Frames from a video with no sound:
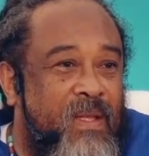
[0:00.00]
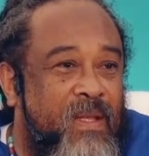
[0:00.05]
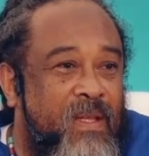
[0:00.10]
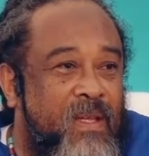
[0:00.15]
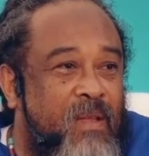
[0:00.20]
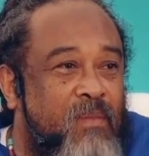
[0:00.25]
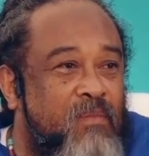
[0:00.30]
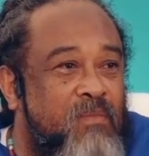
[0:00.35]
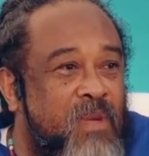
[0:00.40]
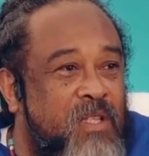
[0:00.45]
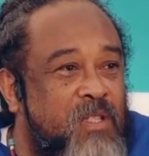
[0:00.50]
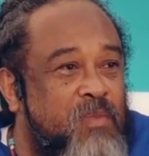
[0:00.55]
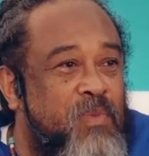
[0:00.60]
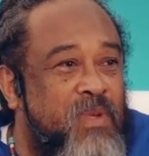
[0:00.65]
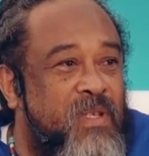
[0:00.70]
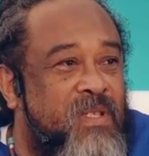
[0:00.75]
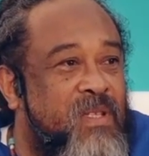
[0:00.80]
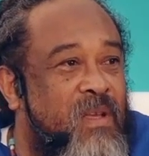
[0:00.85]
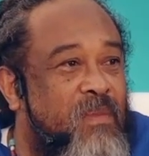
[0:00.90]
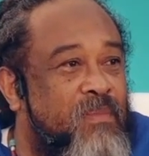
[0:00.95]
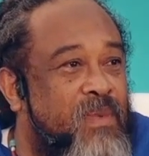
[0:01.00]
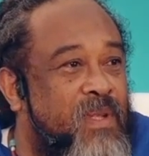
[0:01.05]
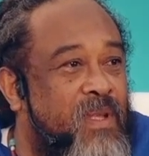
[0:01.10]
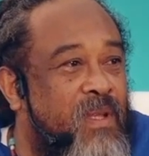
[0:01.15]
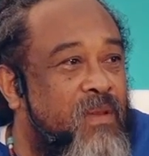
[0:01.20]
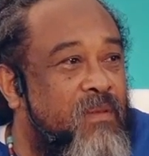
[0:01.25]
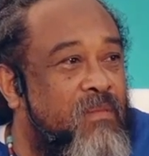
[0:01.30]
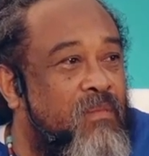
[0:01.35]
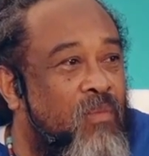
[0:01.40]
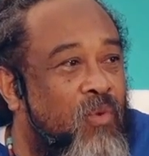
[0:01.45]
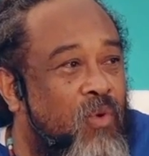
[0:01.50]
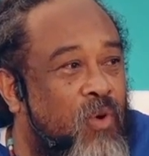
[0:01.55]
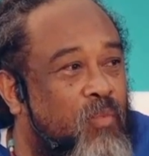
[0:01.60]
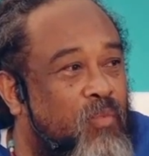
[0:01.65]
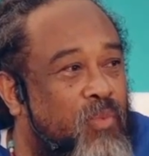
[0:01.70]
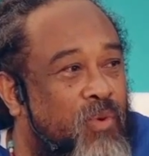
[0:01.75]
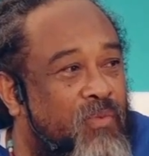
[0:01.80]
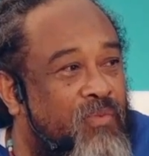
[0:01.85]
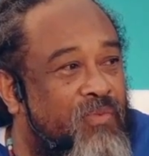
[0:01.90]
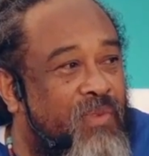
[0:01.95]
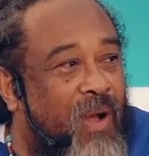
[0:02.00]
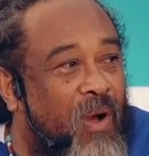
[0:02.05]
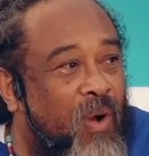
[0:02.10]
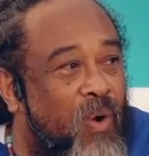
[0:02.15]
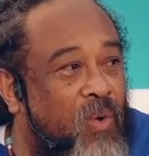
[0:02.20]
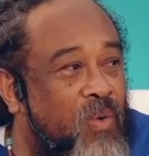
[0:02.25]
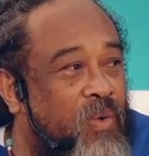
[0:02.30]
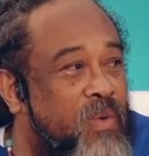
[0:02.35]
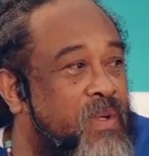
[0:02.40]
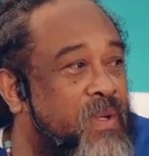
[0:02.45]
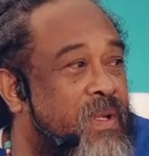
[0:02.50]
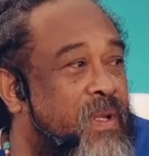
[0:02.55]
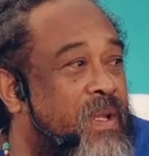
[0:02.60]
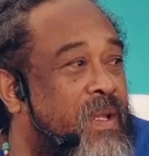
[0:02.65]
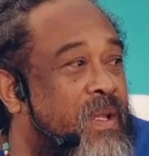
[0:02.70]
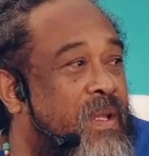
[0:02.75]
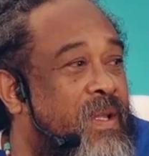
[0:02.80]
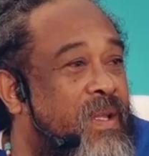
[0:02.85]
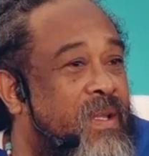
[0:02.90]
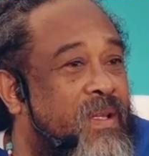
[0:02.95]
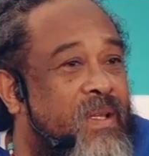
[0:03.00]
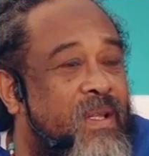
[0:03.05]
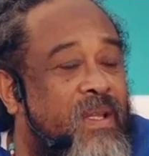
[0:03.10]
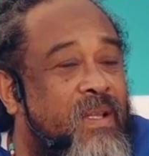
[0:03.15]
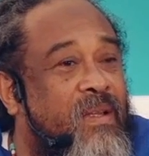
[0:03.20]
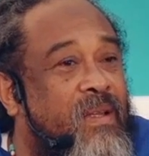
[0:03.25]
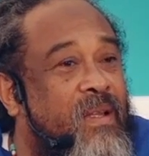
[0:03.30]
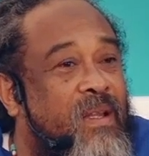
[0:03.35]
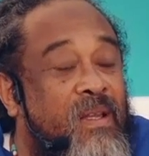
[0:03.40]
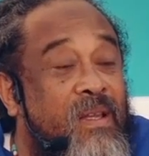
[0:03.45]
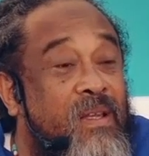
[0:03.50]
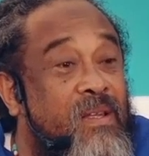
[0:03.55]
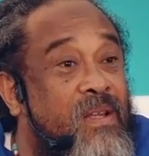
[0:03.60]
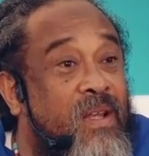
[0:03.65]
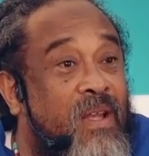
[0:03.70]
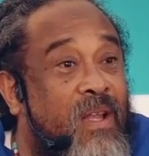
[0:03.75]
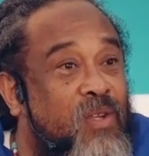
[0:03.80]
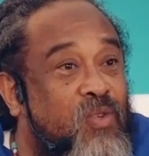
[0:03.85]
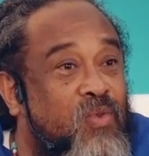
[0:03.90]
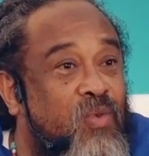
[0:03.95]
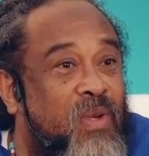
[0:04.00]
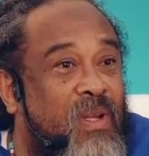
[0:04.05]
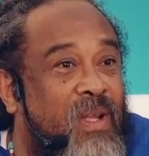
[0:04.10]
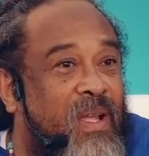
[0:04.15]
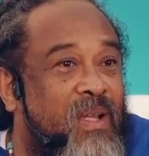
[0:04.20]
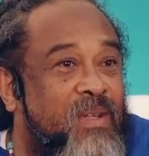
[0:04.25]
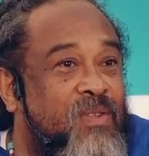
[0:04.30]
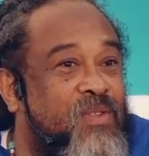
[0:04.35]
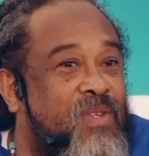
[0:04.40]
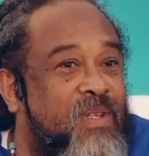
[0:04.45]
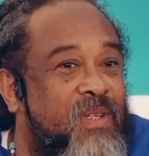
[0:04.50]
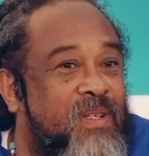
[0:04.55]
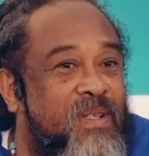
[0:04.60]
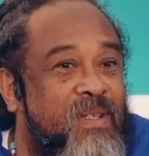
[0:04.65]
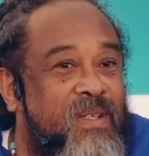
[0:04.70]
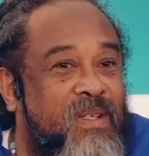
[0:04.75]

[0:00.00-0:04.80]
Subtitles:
There must be something more profound than an intellectual answer.